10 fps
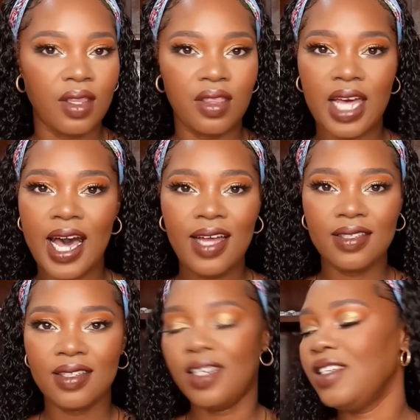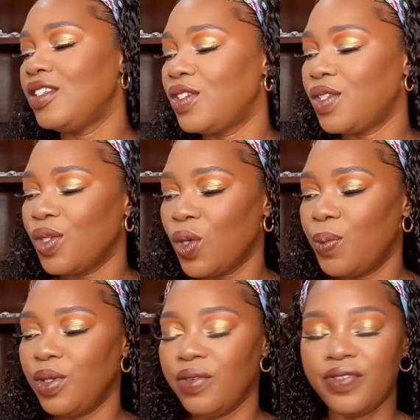That so
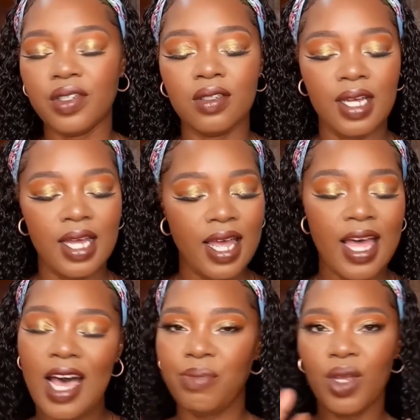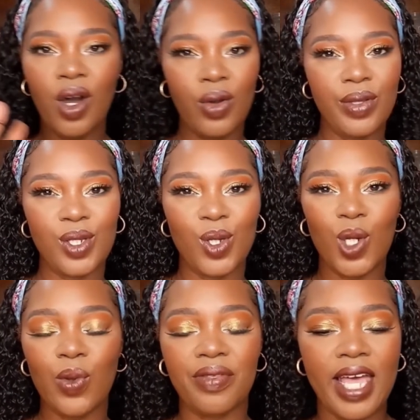beautiful. I'm not going to go
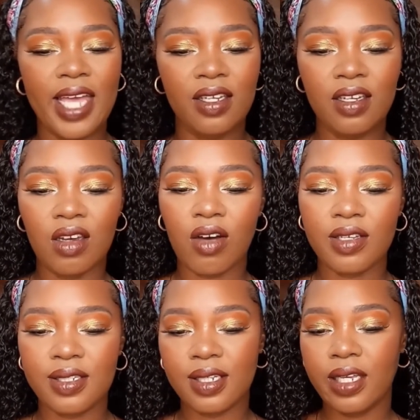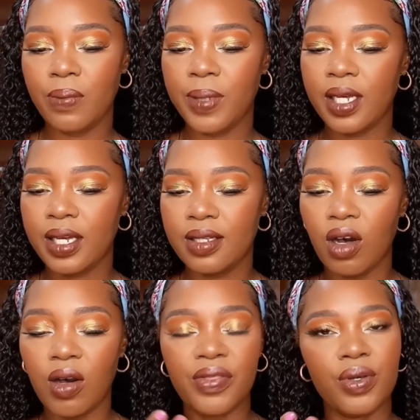in with any gloss today because
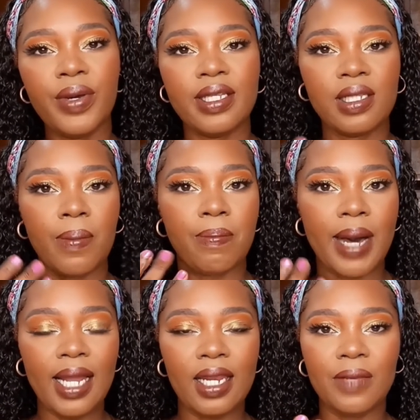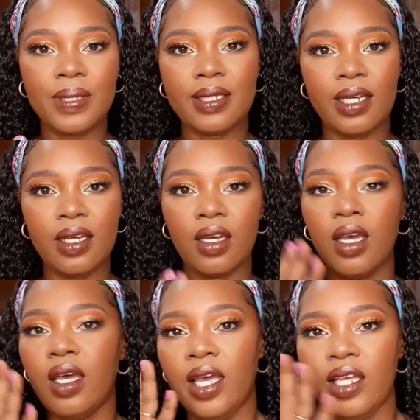although it's a matte lipstick,
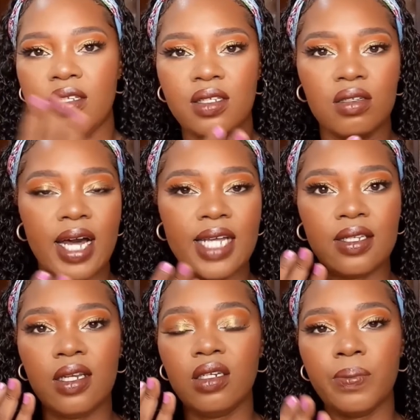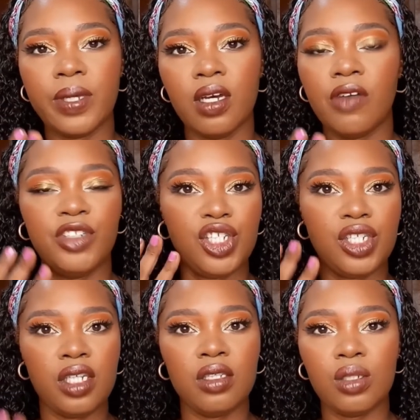it still has a little bit of
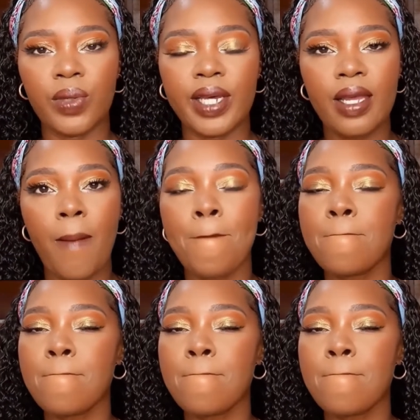sheen to it.